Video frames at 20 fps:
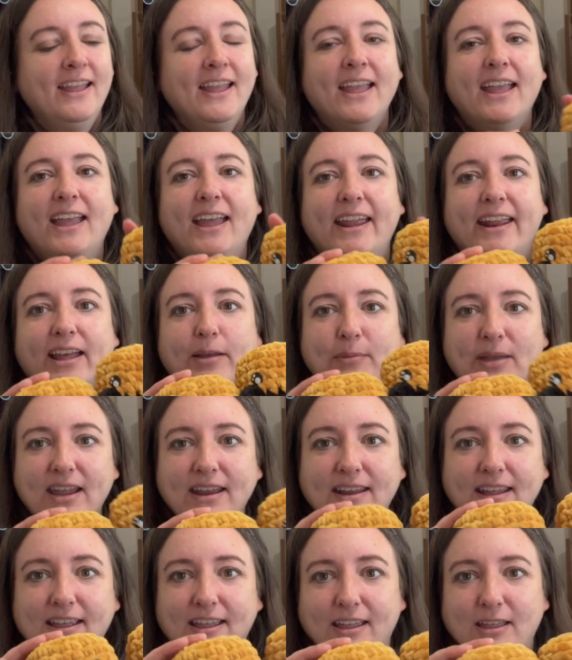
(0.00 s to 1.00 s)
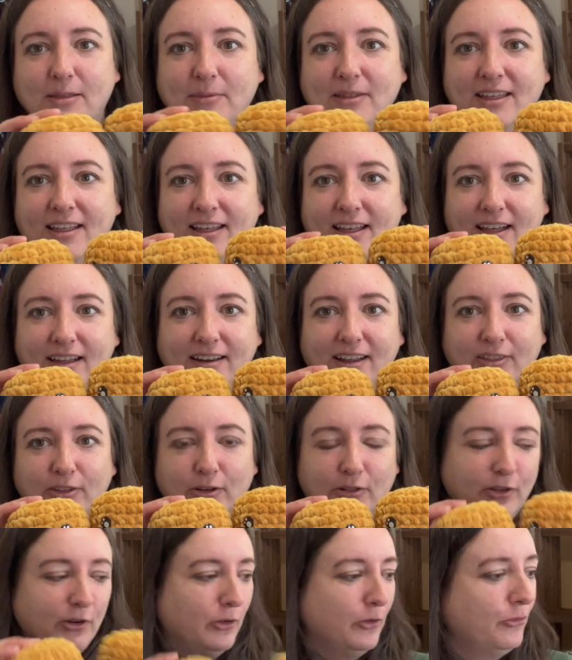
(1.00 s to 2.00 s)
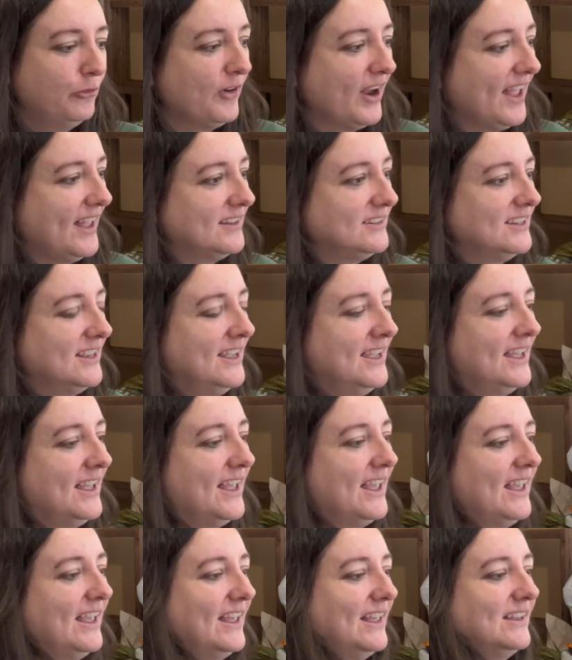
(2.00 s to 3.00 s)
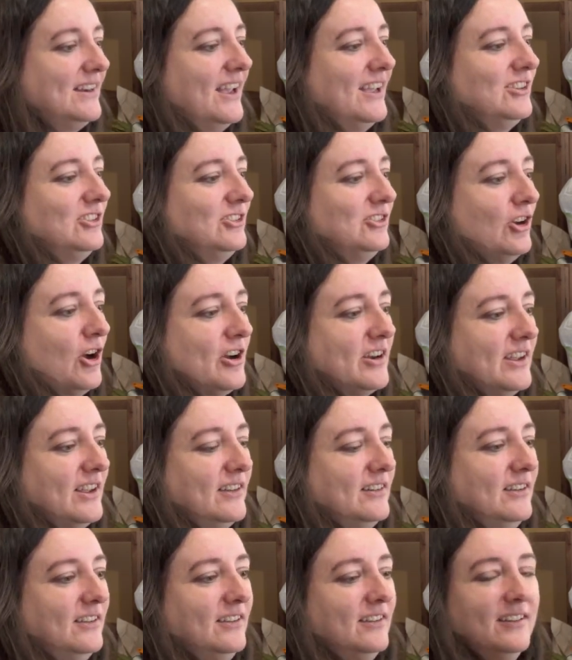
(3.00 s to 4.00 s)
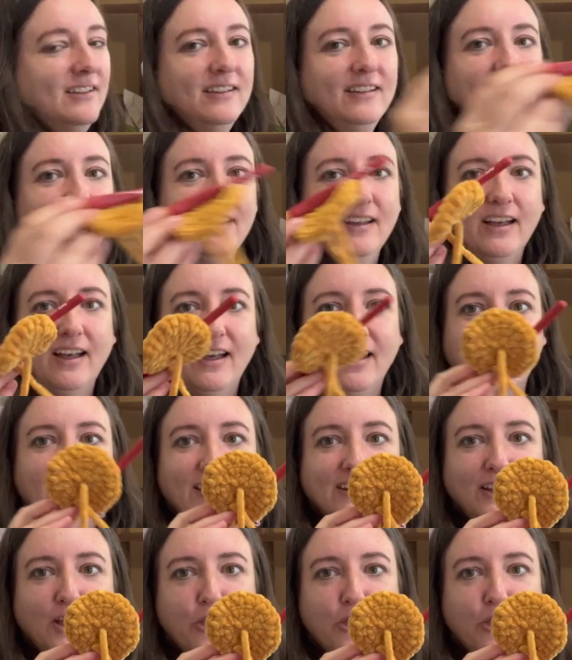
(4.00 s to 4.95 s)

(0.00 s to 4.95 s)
and I made him another little friend, and I started on a